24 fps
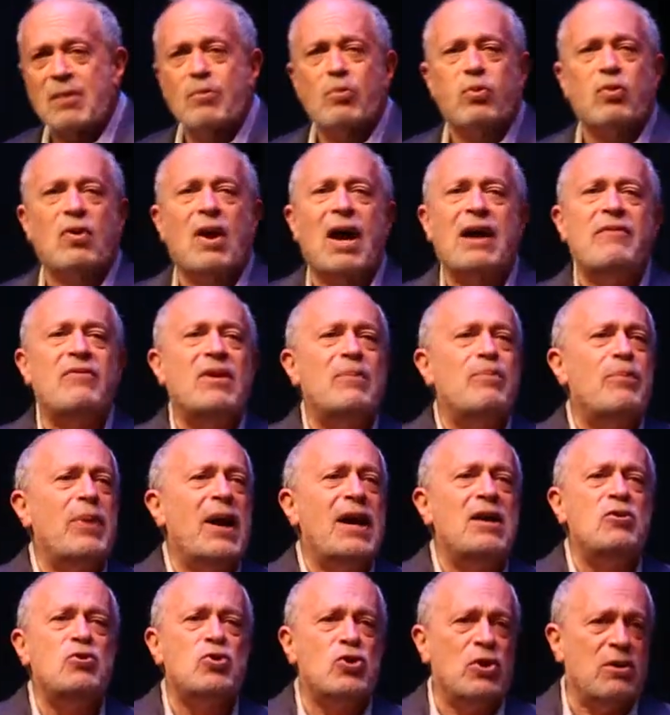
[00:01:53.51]
a private
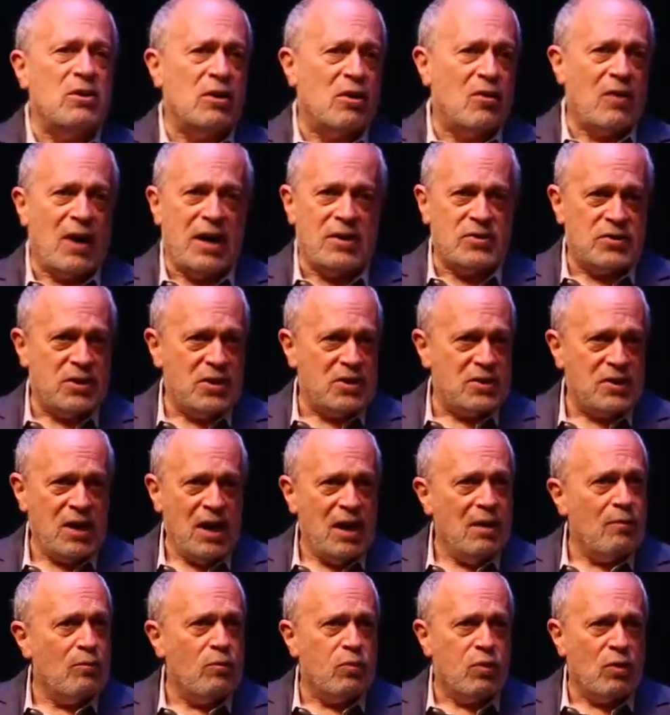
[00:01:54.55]
pension crisis
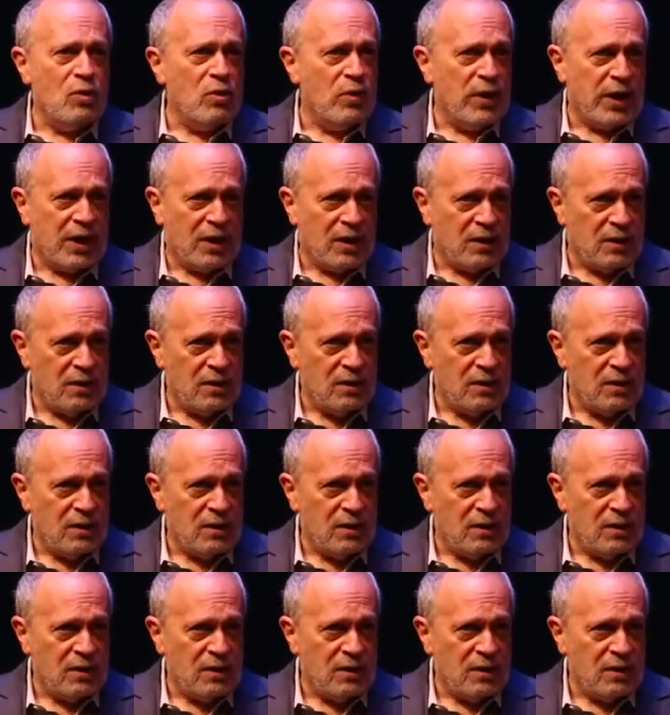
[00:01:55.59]
brewing.